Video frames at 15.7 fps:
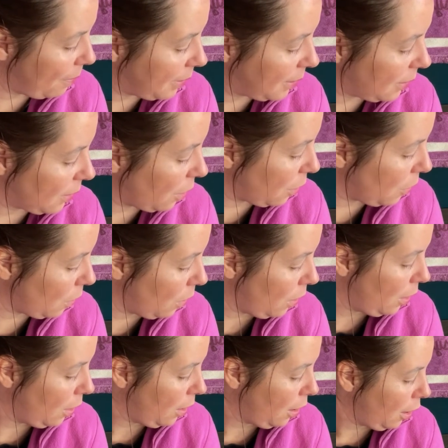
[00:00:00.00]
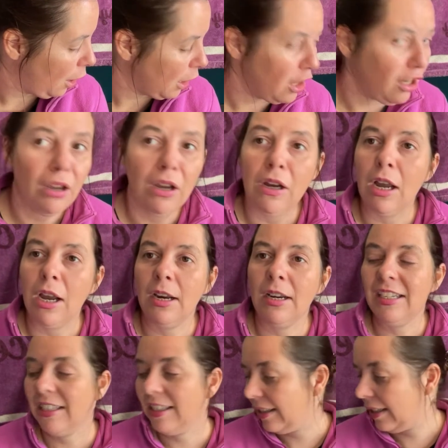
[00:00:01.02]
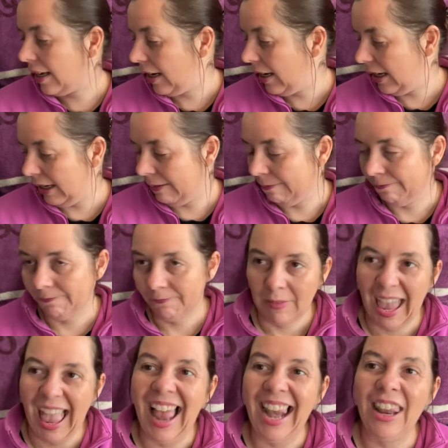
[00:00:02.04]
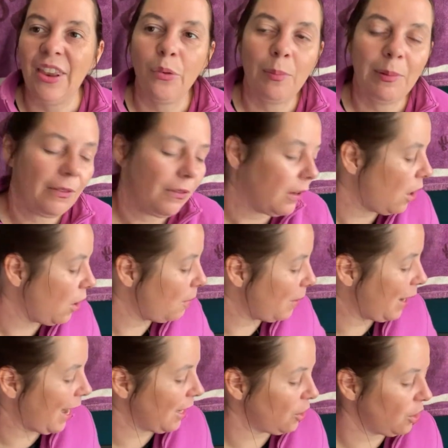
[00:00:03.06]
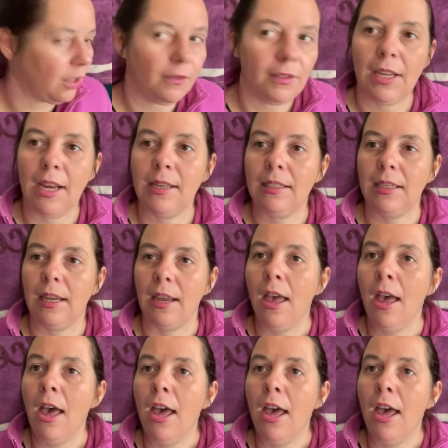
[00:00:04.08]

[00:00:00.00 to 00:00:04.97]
So you're going to see a little bit of a combination of scents here.